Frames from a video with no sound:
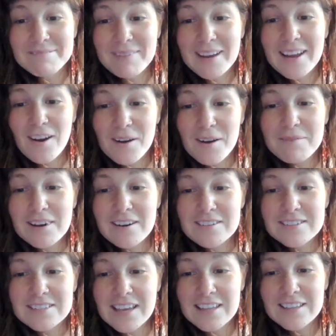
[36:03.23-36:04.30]
My arm hair
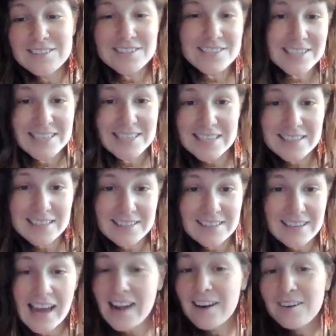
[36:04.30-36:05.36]
is getting jiggy.
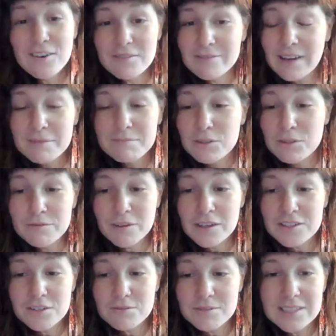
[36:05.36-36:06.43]
I don't know if I'm too
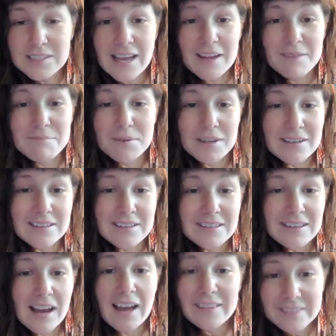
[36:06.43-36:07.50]
French to read that, but
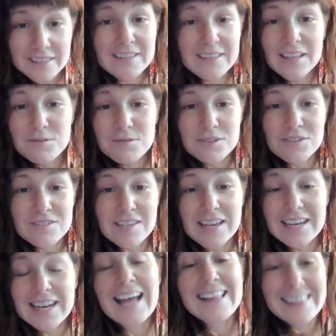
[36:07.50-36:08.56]
I think that's what you said,
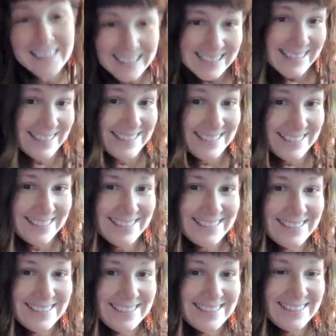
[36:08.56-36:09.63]
and I like
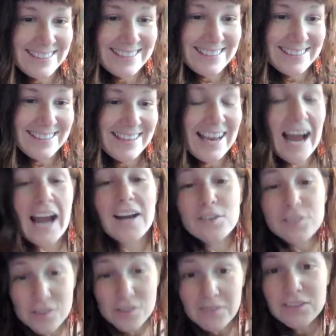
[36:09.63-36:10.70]
it. I
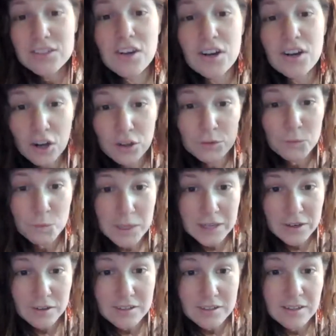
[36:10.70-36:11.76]
also have a song called
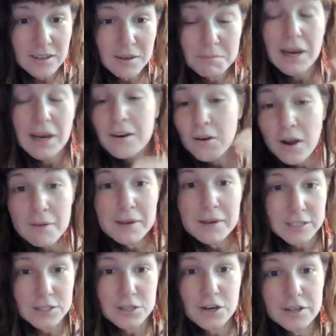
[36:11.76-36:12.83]
Weird, but I don't have my
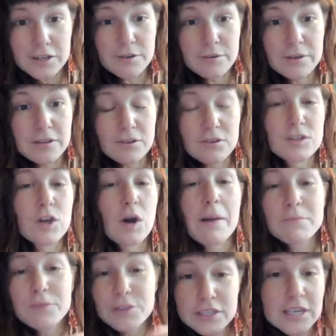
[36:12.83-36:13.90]
guitar here with you, so
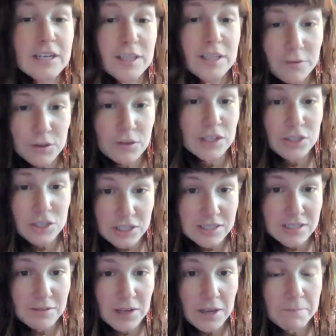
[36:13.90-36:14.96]
I'm just gonna give you the
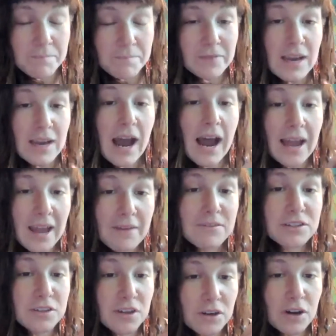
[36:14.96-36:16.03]
gist of it. I have a
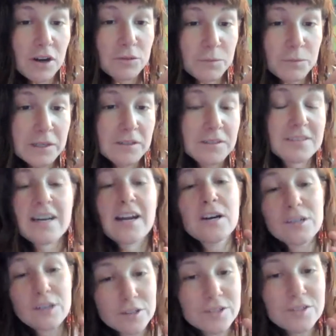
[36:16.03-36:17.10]
song called Weird that I
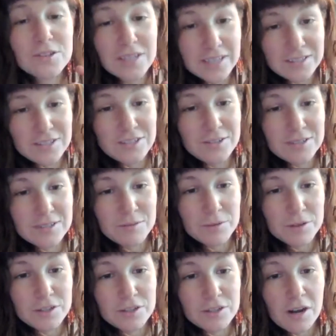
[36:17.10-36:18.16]
also like to use in
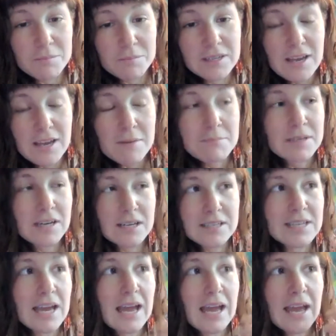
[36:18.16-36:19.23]
workshops
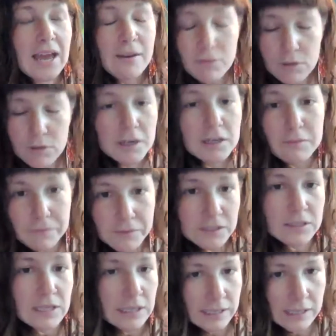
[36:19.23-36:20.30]
because everybody
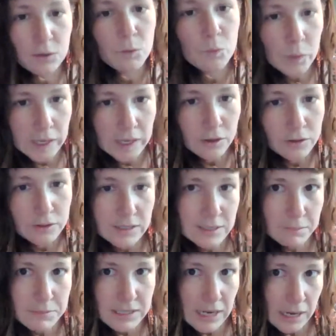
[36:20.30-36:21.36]
feels a little weird
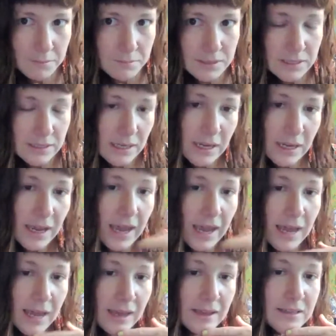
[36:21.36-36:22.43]
sometimes.
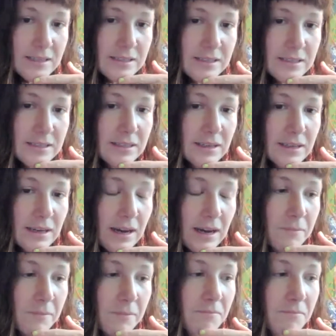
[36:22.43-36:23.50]
And
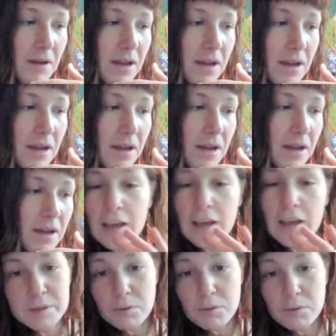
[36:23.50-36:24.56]
um, my whole life,
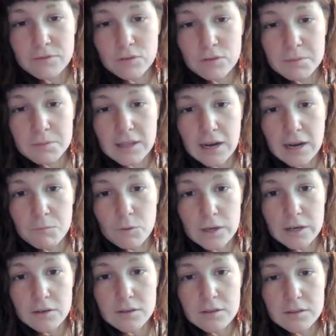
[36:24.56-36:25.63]
people have told me that I'm
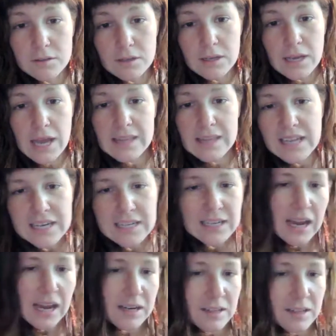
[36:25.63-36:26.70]
weird. And then it
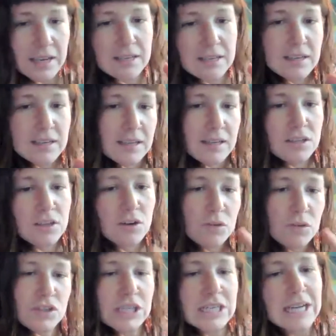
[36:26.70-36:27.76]
kind of like, you know,
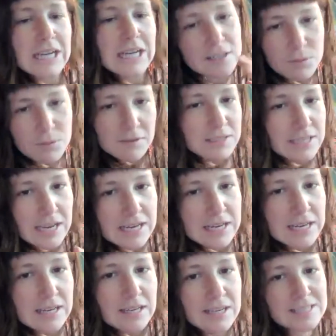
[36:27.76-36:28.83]
there's a nice way of saying
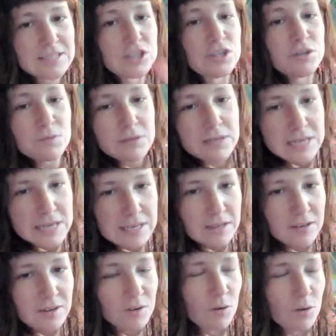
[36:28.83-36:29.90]
it is
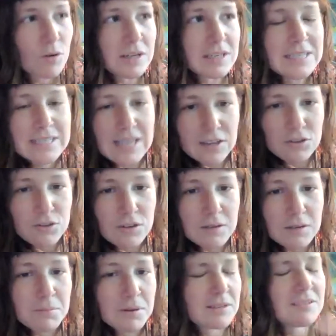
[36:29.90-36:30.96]
unique or
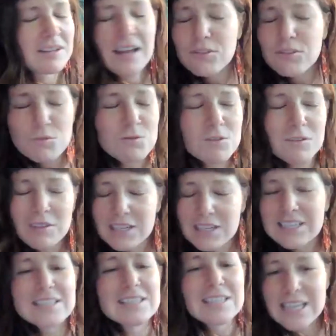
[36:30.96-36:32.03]
eccentric, but at the root of it,
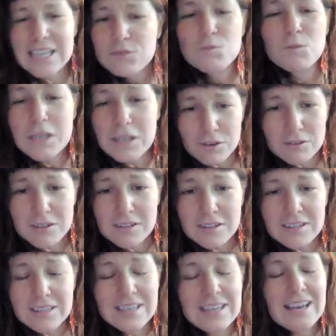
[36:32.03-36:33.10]
it's it's weird.
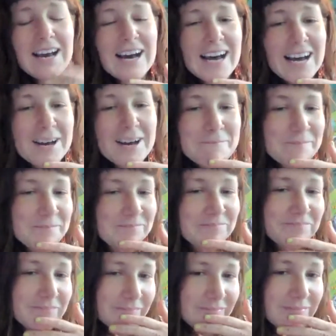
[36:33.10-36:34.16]
Um,
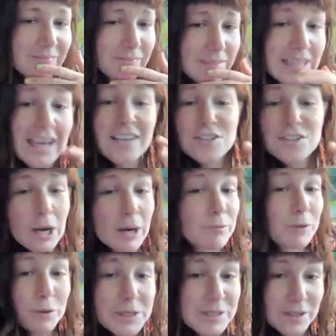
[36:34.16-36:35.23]
so I
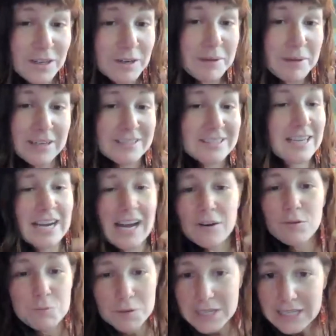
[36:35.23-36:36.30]
wrote a song about it to kind
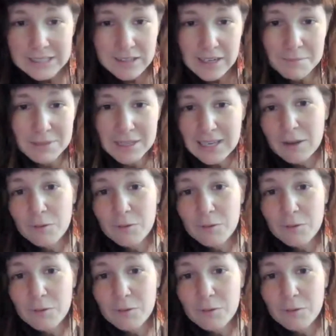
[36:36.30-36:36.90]
of reclaim it.